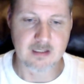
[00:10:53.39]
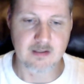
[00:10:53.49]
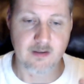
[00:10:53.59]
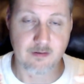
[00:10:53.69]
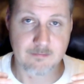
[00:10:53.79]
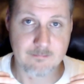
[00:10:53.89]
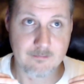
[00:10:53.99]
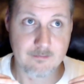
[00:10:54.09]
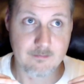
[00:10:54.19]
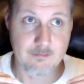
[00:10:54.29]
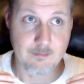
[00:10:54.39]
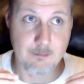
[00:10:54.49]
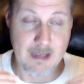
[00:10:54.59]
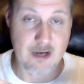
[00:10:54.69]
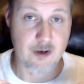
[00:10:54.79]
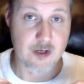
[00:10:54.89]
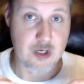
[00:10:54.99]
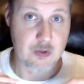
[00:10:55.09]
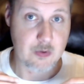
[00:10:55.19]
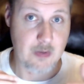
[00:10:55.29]
the better
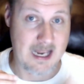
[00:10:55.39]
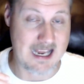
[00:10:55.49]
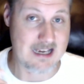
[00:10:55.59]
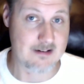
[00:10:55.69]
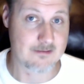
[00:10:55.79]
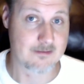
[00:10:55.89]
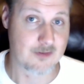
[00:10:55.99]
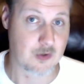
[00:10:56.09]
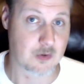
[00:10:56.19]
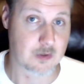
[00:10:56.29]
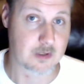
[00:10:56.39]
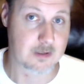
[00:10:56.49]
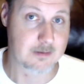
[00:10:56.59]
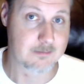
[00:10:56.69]
you have your